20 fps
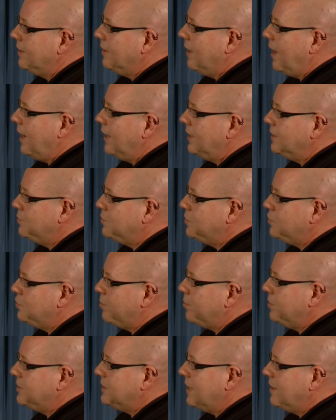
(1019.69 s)
lines which
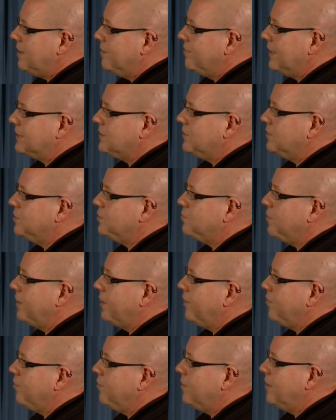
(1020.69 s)
represent the vessels
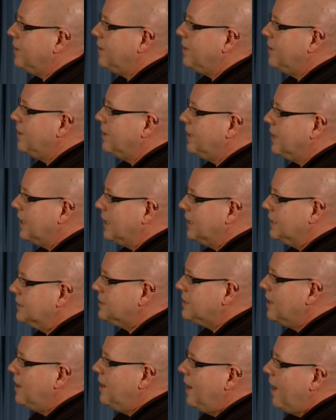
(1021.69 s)
running through the
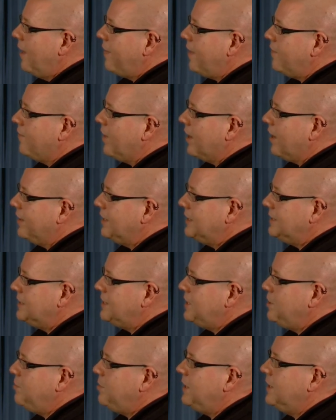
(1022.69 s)
lungs. And then you've got all these
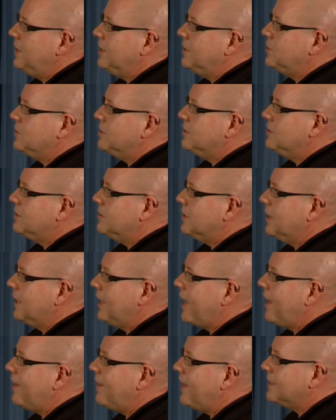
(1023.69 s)
TB lesions. And
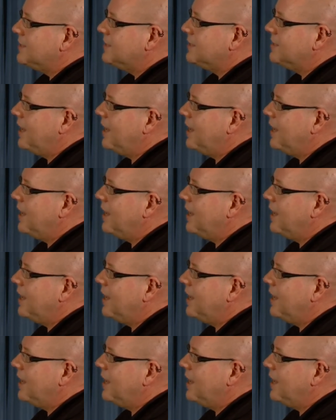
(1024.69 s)
again, that's